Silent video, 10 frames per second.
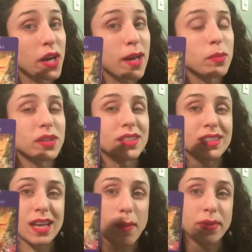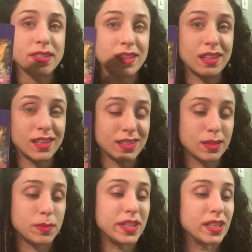able to tap into this
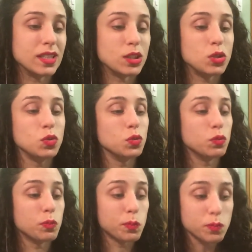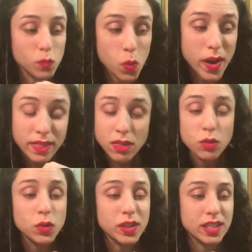because you went
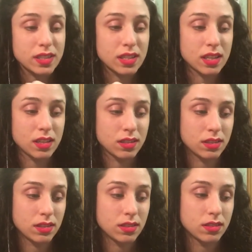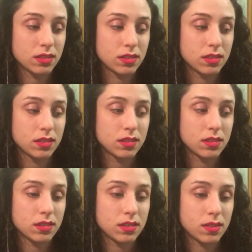through these things,
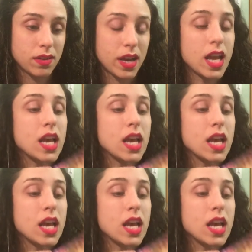right?